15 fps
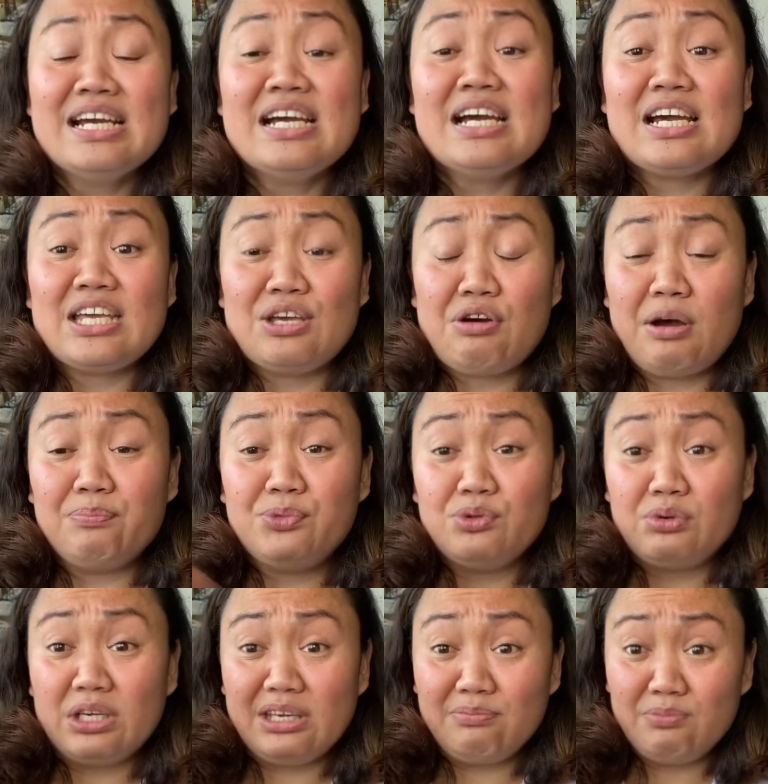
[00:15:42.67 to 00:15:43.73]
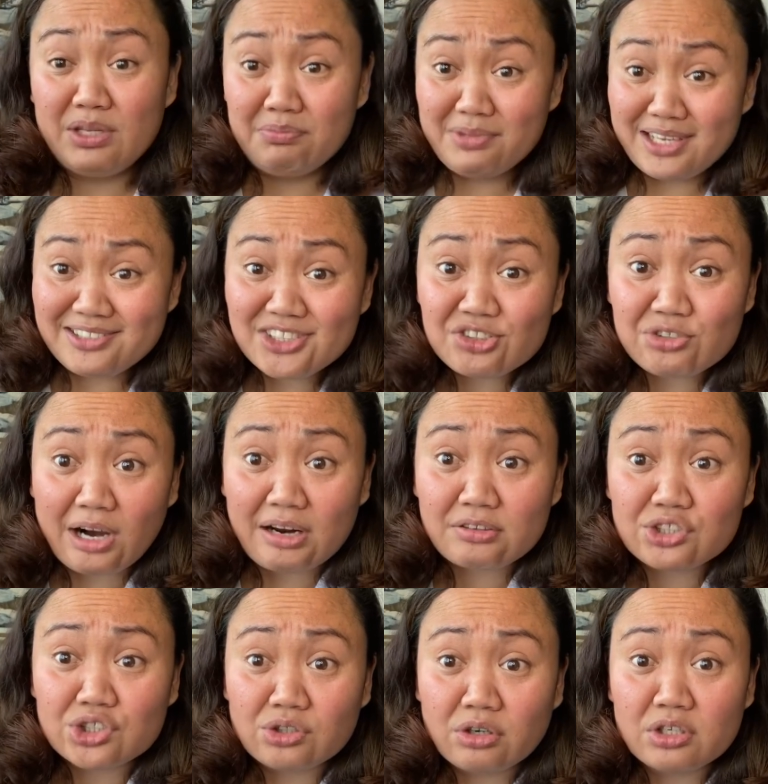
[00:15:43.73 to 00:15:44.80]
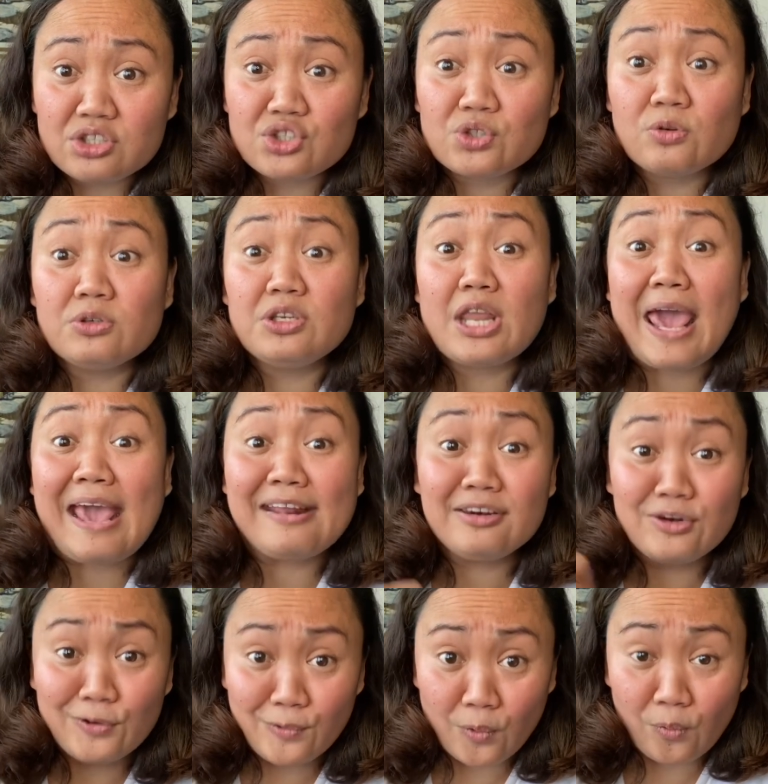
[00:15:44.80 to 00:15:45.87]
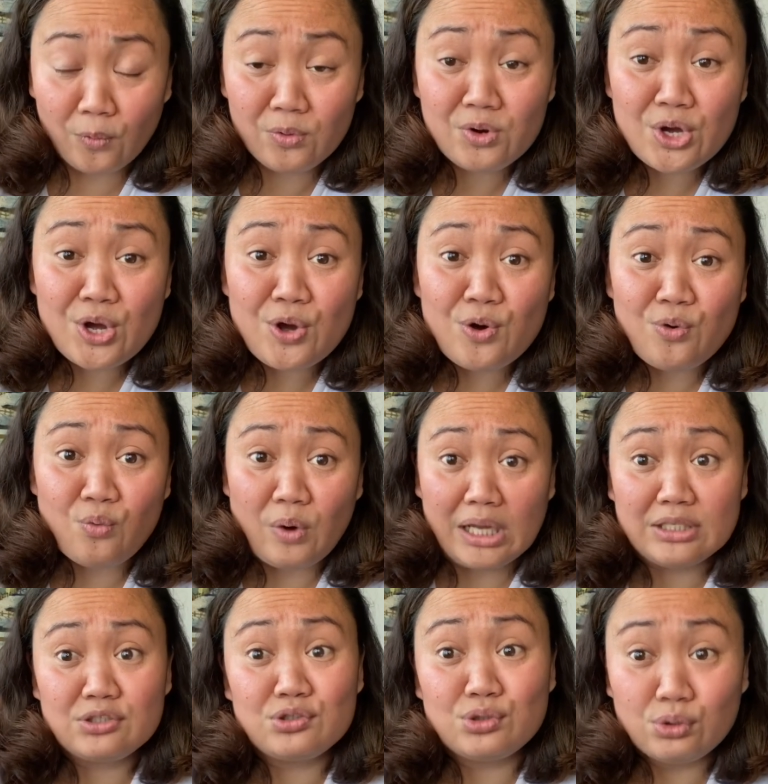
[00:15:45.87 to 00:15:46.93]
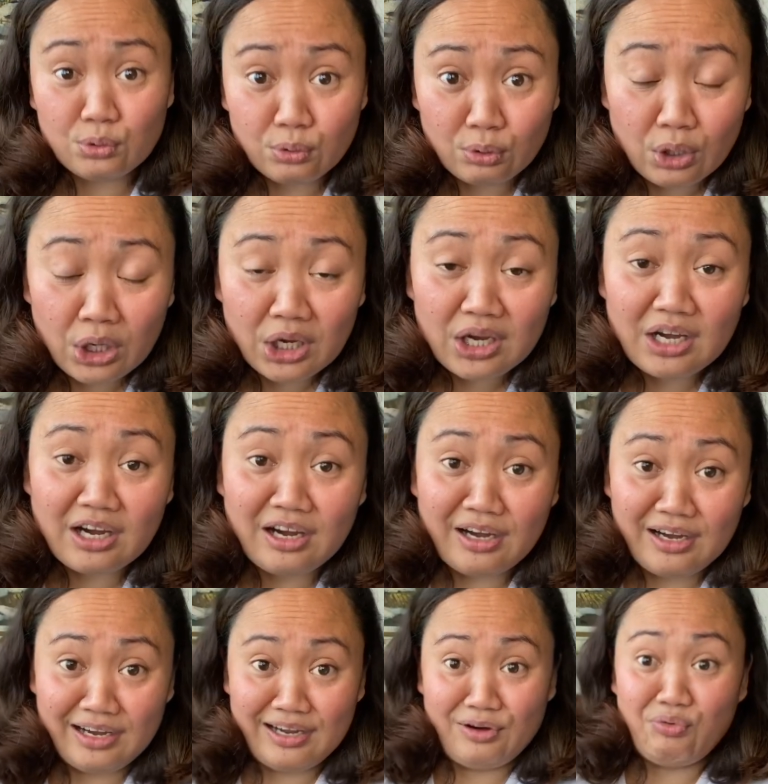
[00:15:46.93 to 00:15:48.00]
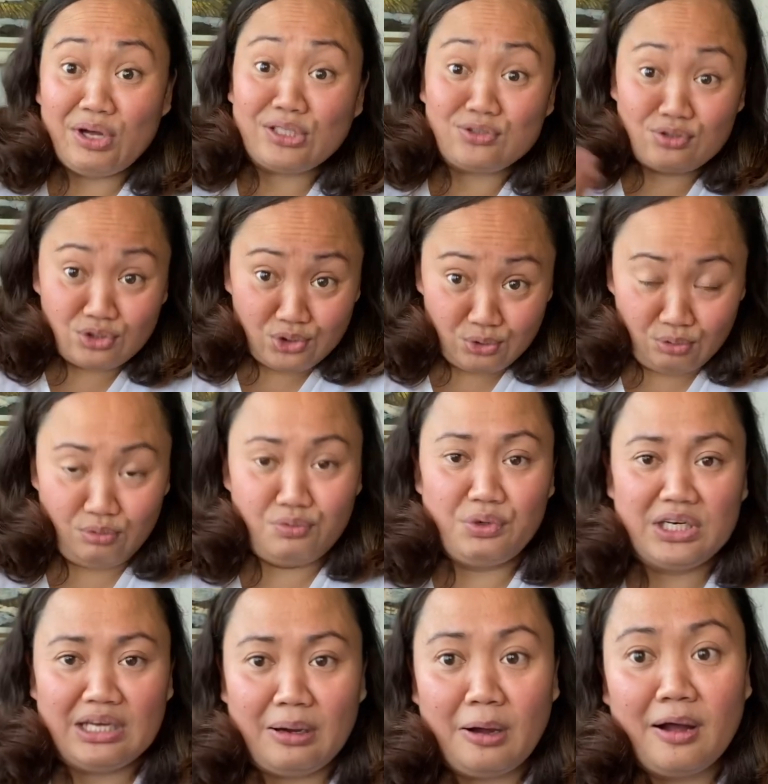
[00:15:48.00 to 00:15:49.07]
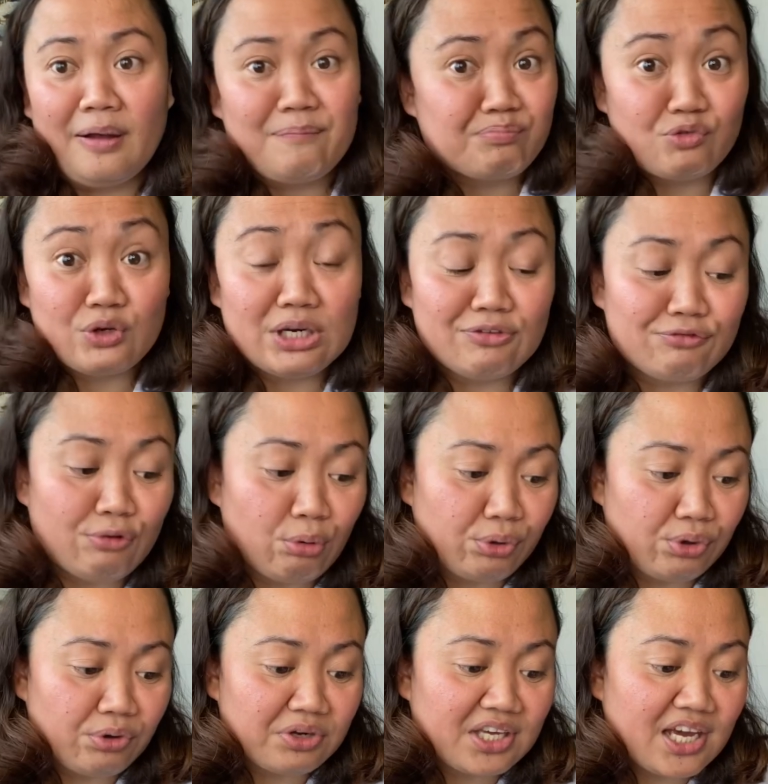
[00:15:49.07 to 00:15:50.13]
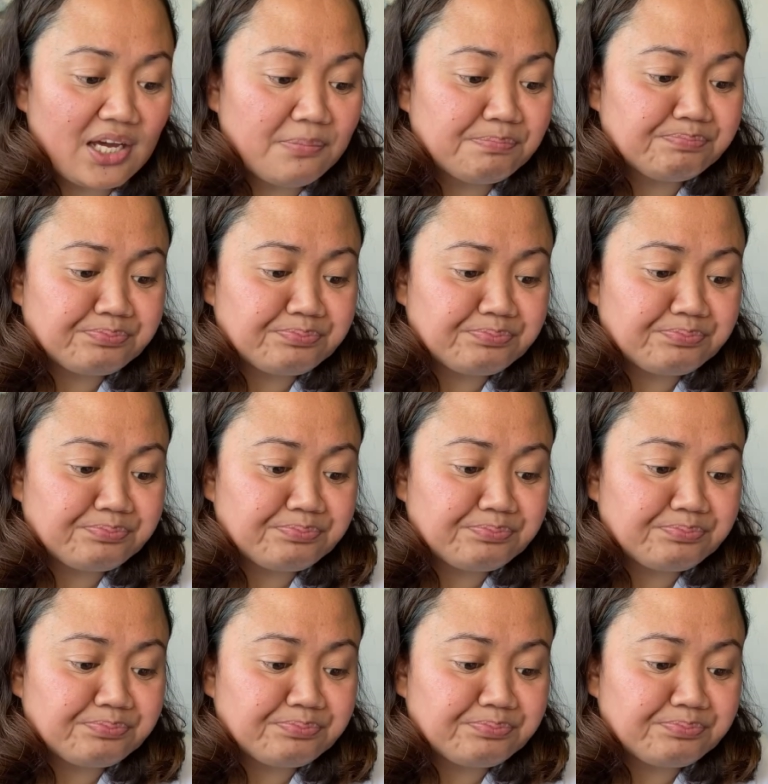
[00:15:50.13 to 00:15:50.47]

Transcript: you have to give them the instructions so they know what to do with the photo, okay?